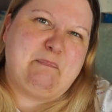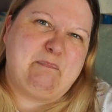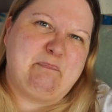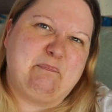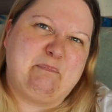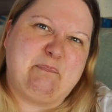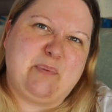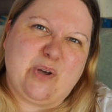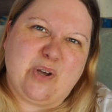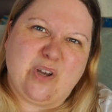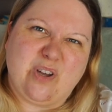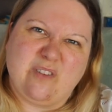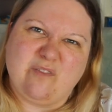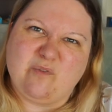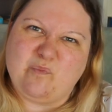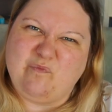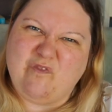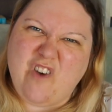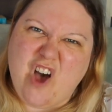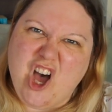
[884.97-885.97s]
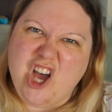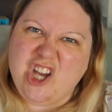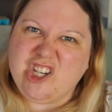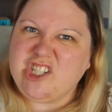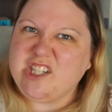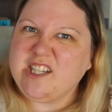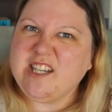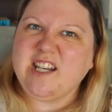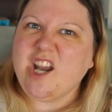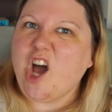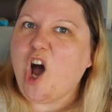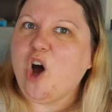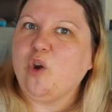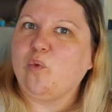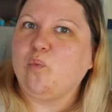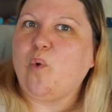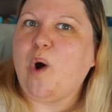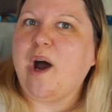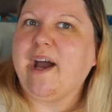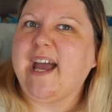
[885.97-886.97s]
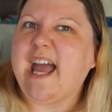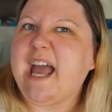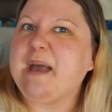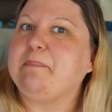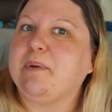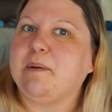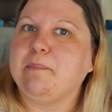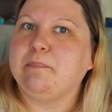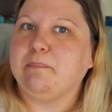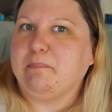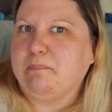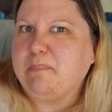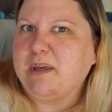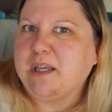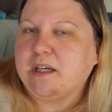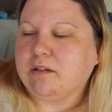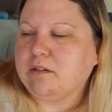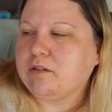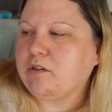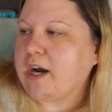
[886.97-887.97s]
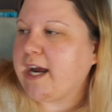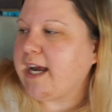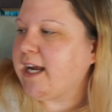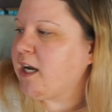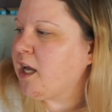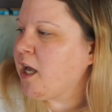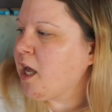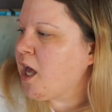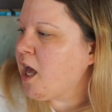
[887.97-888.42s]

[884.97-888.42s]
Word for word: but virgin on YA but middle grade